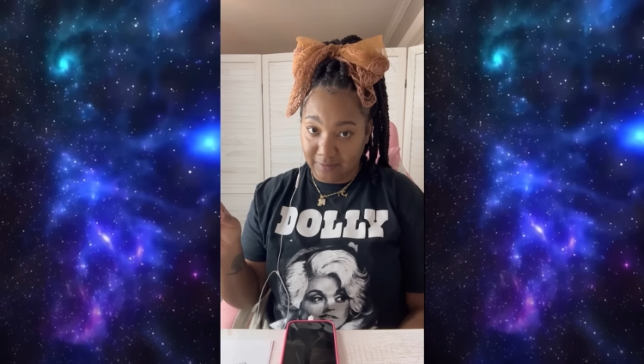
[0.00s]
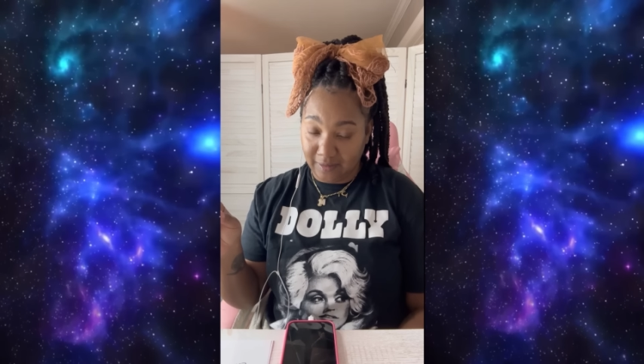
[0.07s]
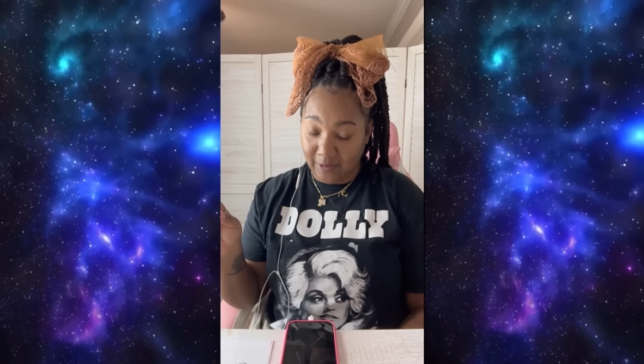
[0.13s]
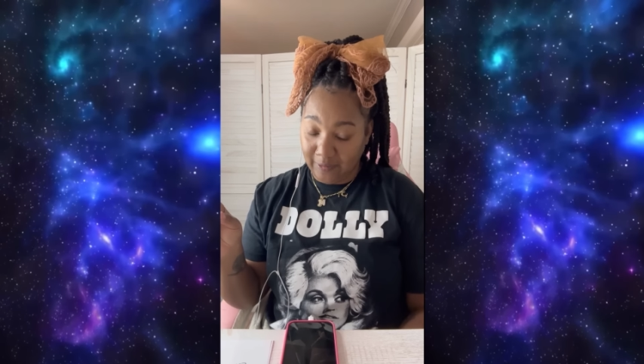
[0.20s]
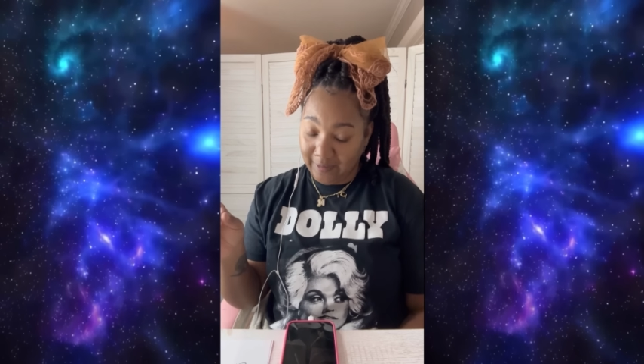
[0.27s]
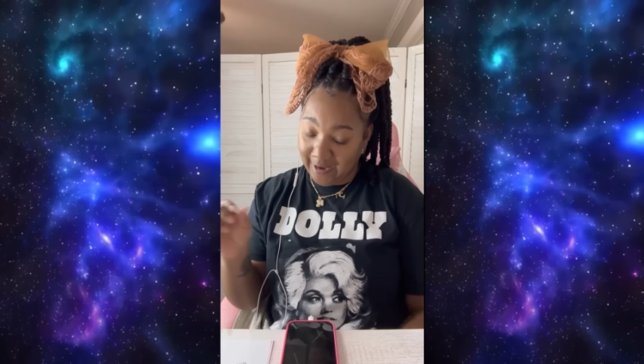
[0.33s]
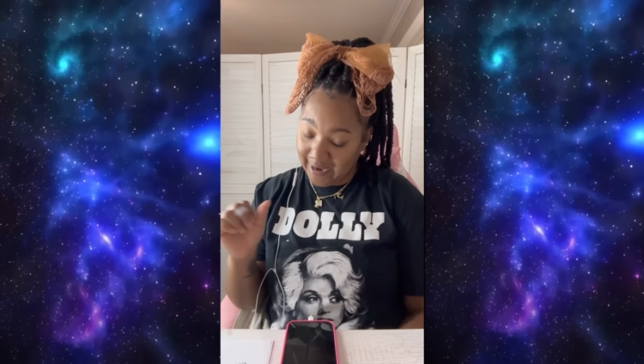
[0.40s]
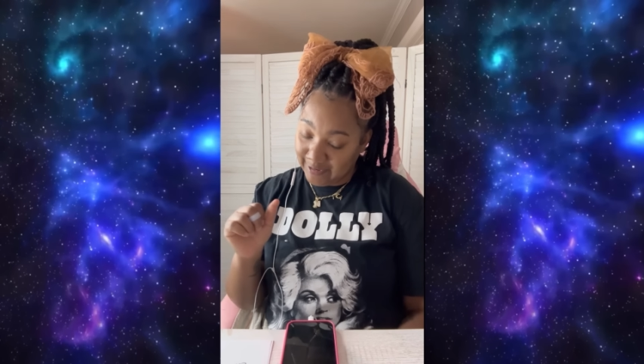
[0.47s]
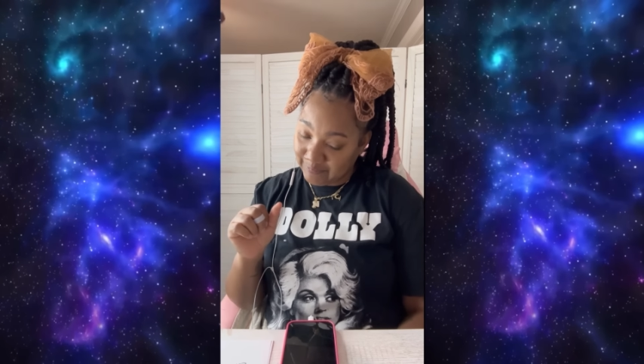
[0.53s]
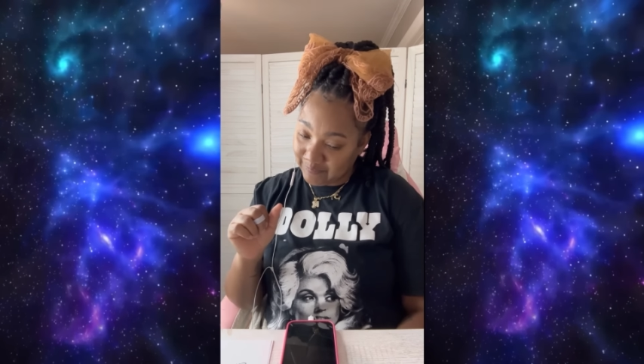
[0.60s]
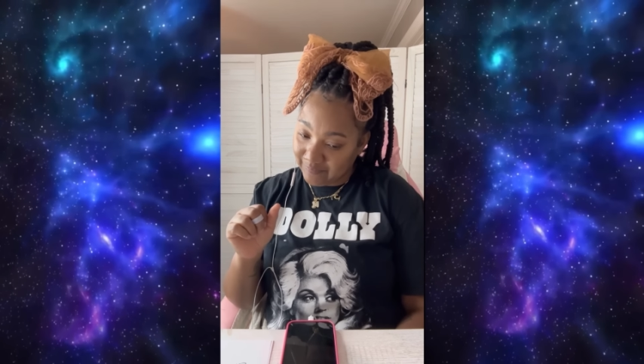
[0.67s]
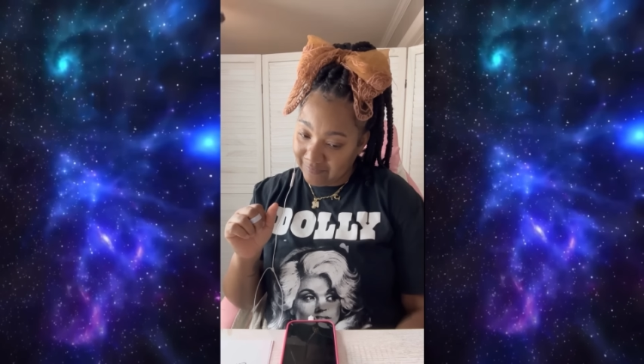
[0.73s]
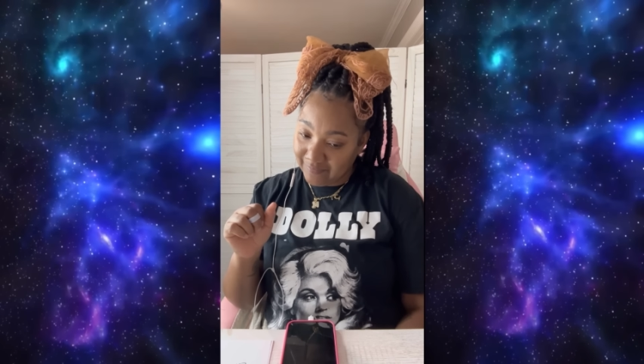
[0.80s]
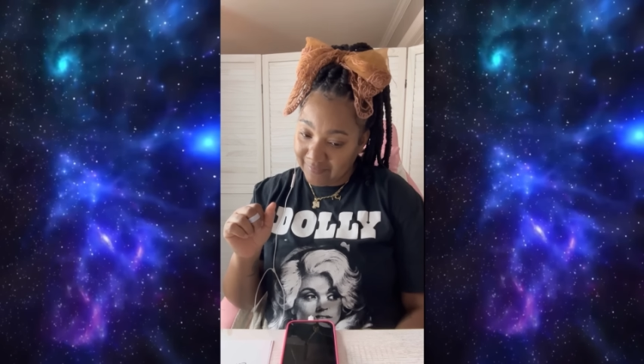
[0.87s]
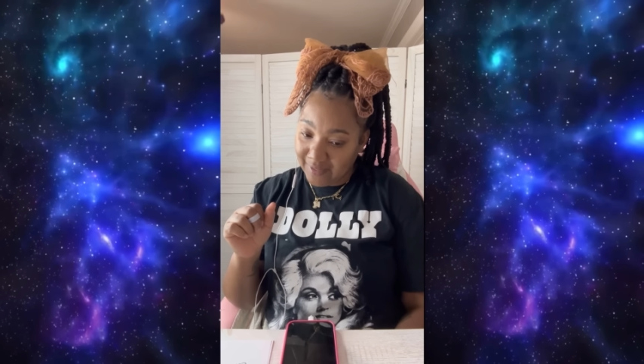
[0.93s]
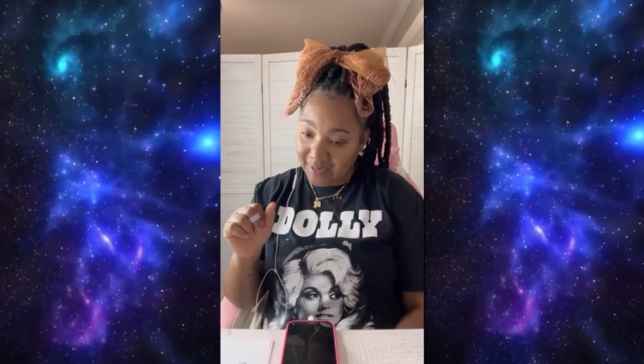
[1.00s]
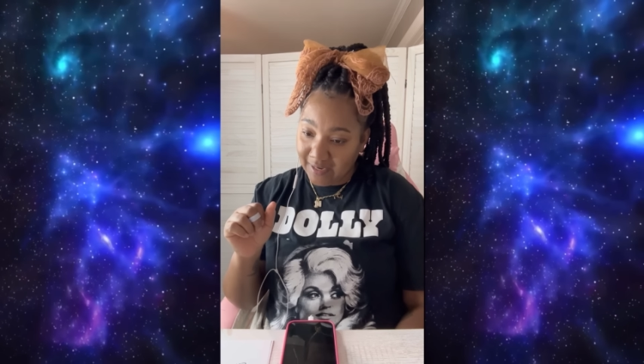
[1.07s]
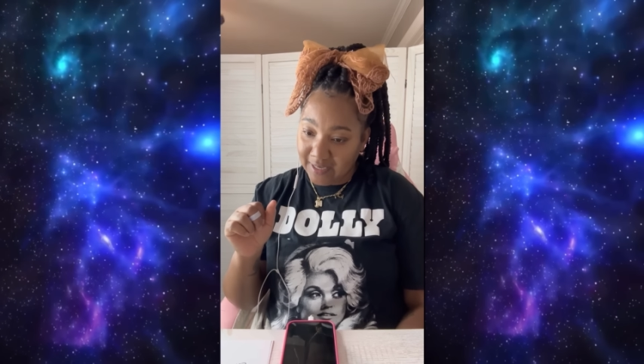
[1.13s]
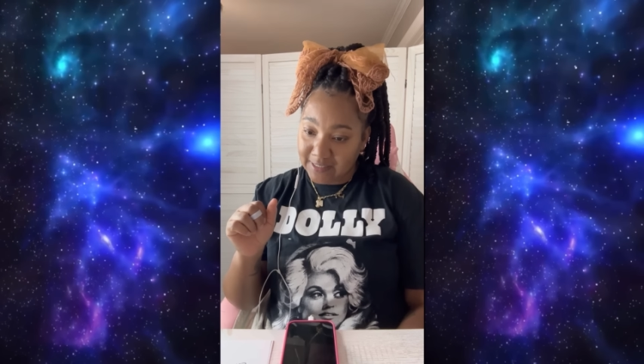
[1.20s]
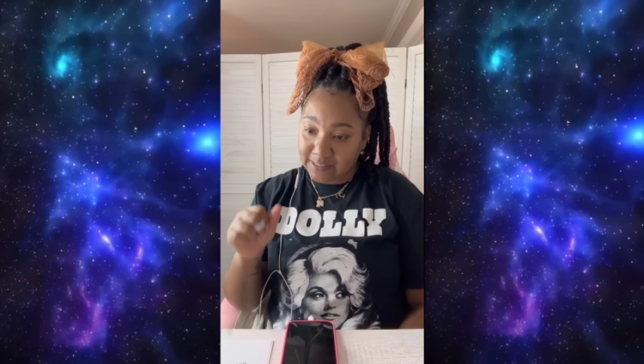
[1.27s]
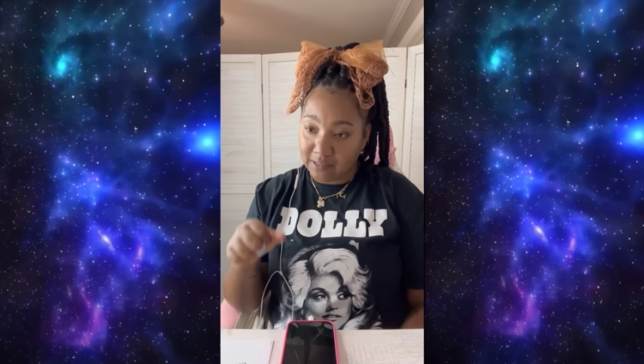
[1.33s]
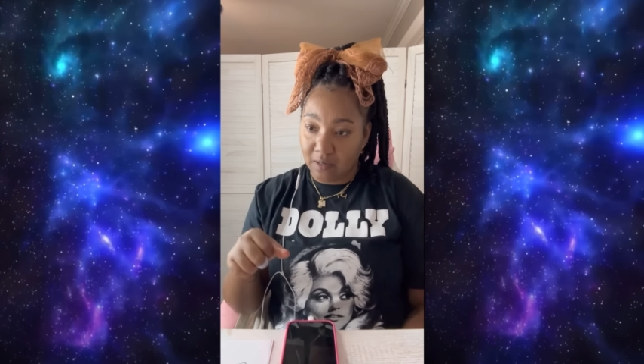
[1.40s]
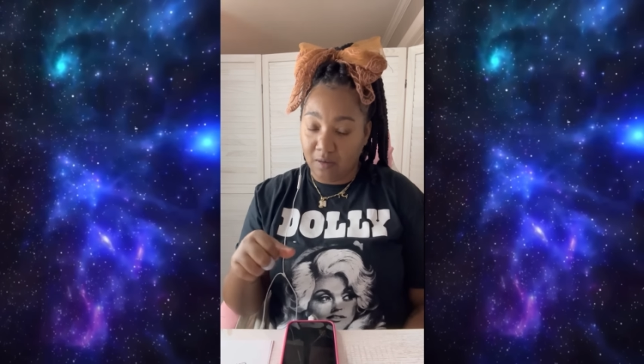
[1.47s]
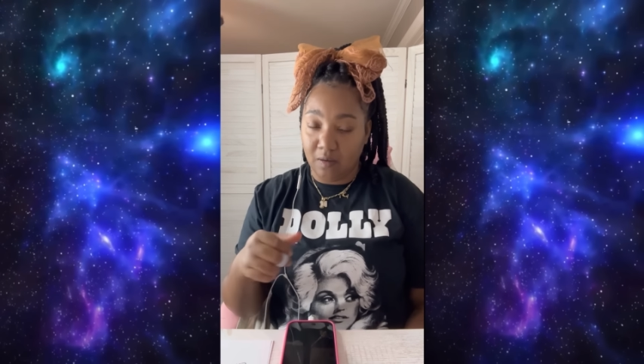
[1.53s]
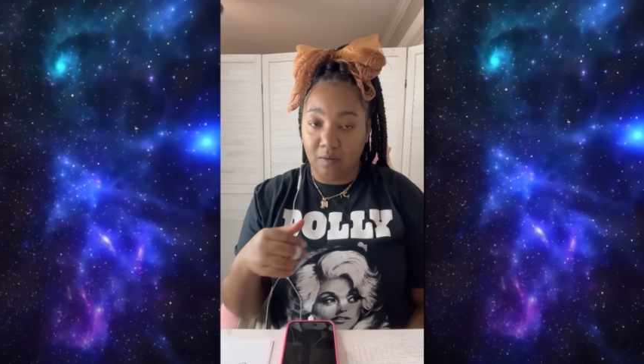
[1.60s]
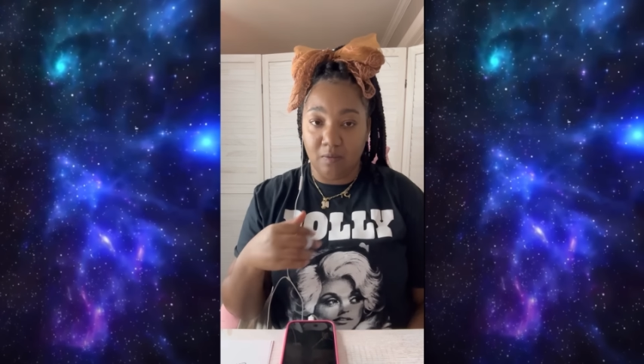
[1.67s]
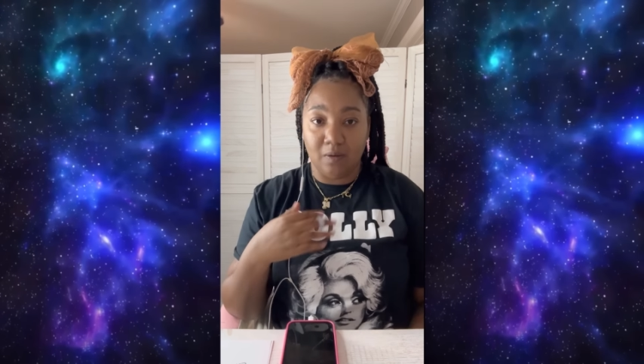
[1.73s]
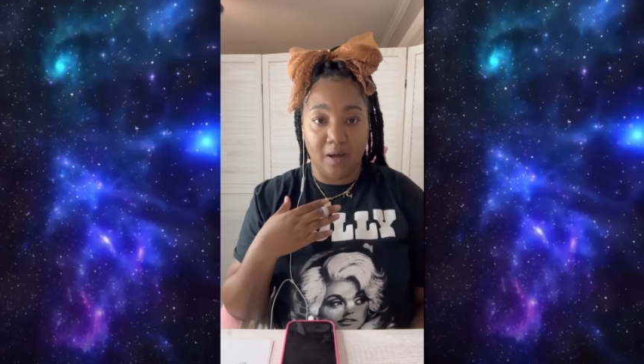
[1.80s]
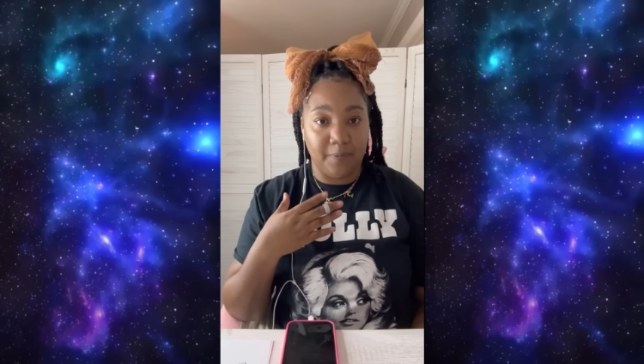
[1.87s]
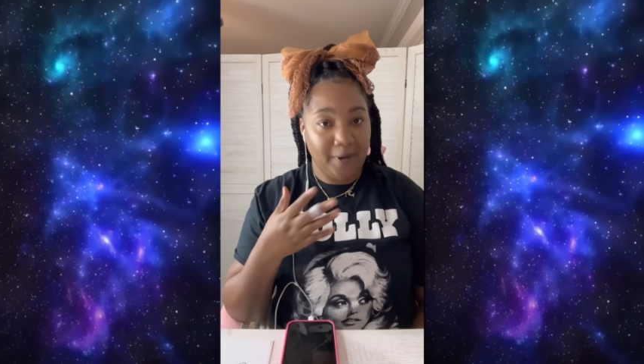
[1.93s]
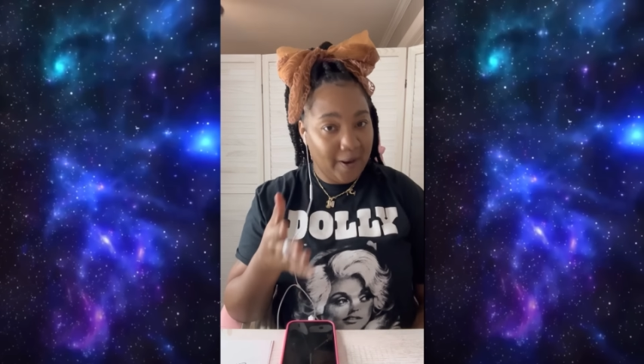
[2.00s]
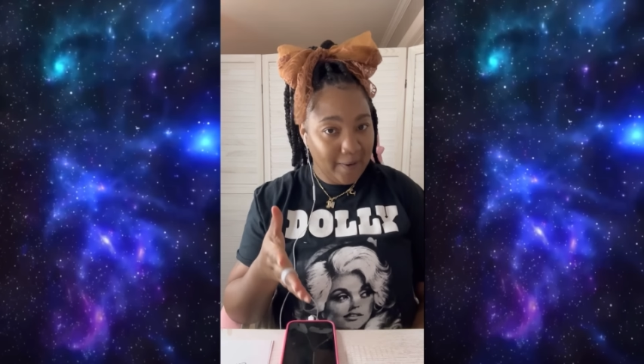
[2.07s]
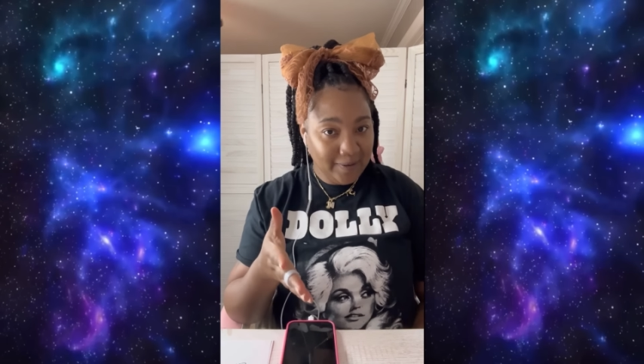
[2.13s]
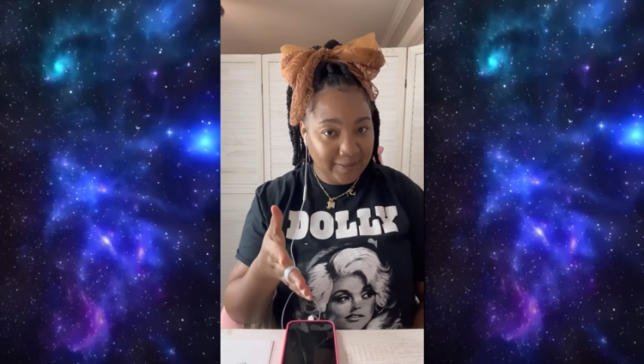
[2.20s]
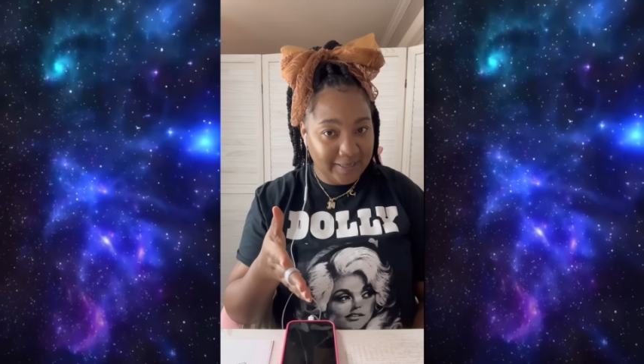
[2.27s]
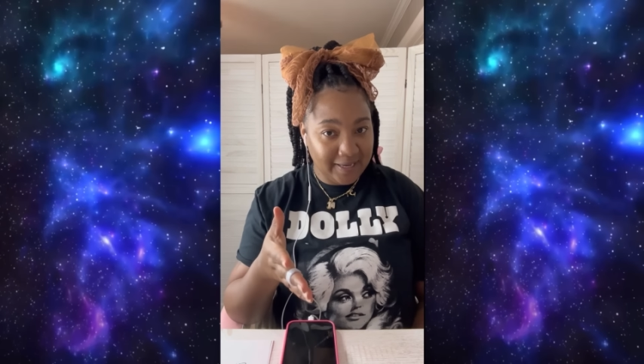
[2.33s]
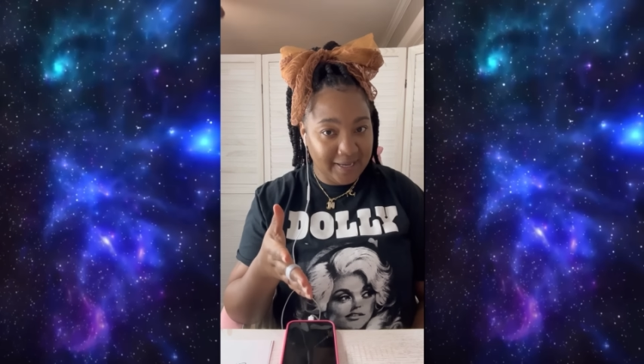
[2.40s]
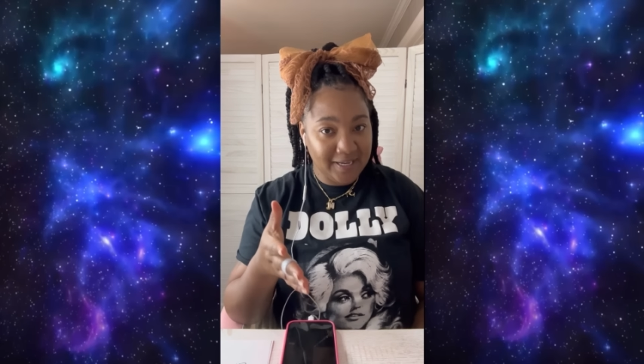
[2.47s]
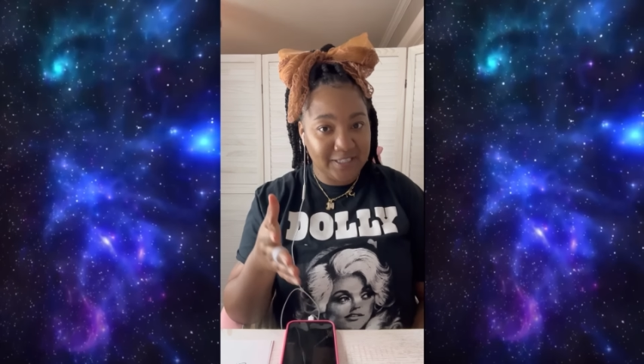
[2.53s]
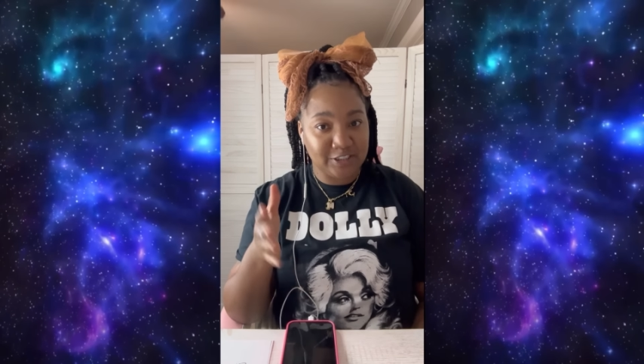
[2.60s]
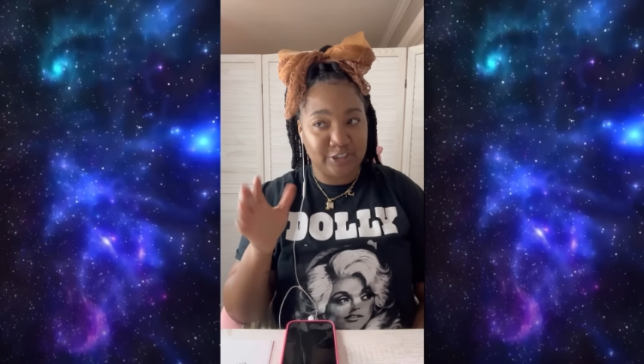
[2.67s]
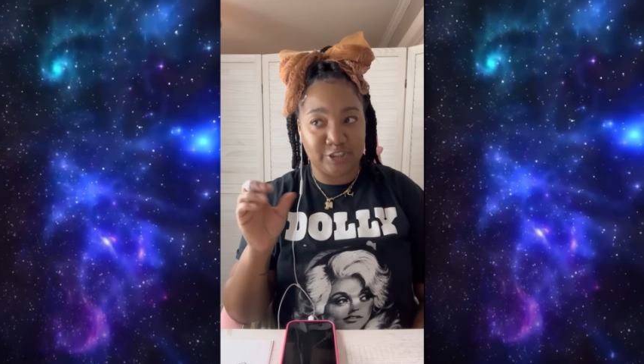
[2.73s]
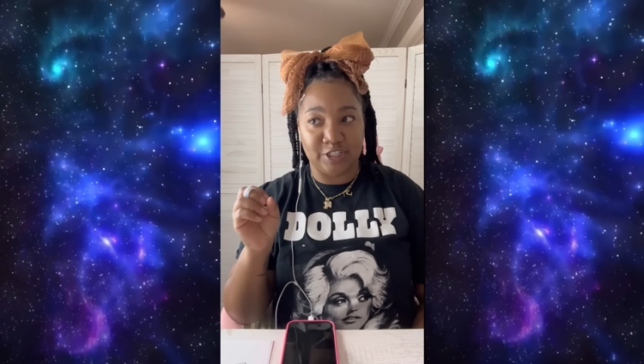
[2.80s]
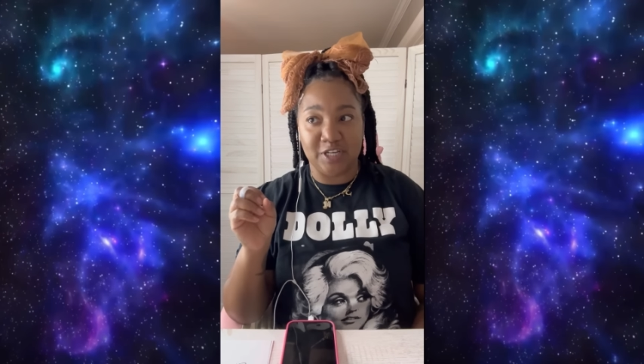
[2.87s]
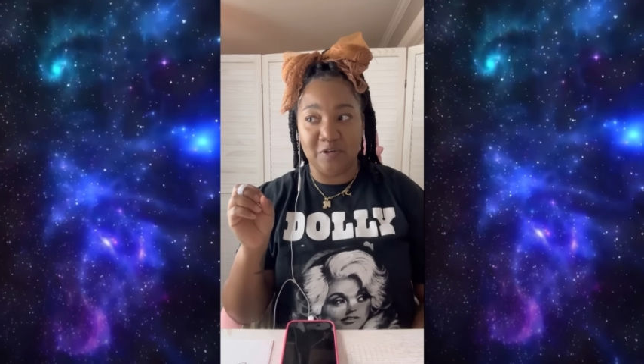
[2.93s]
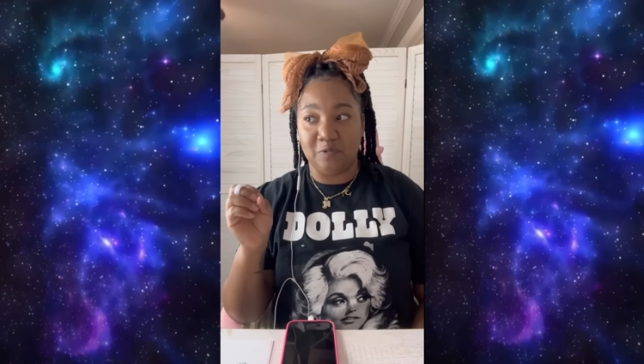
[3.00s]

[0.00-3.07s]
Okay. So apparently she